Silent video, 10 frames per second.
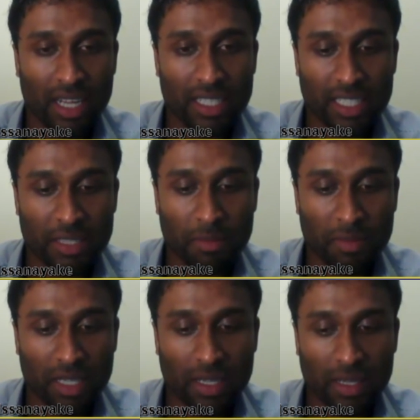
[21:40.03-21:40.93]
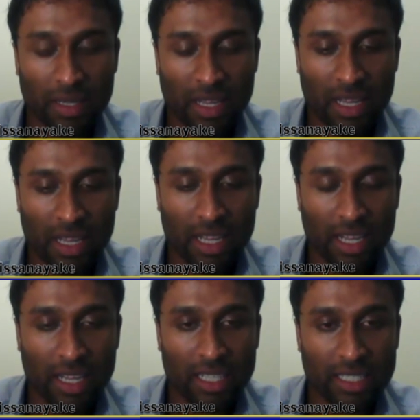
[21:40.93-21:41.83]

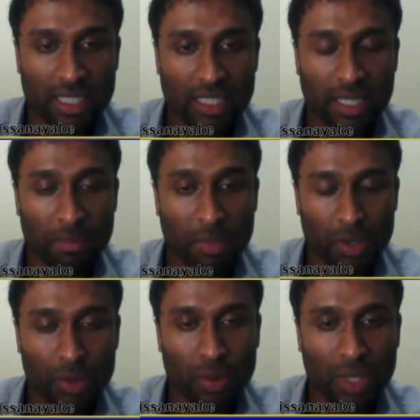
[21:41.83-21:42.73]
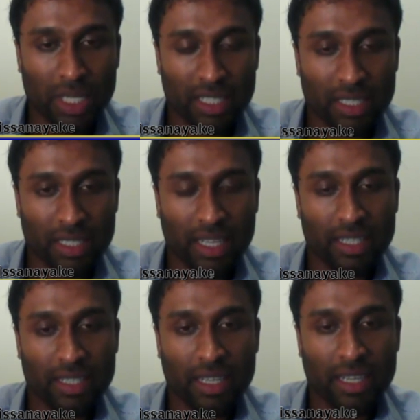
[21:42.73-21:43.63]
She's able to attend
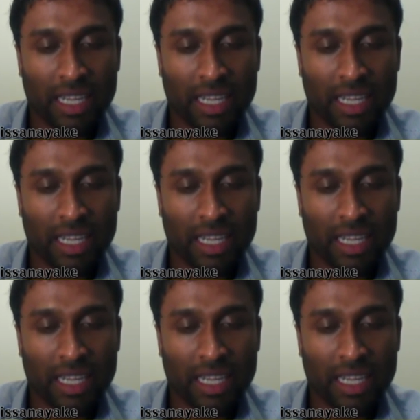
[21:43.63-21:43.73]
and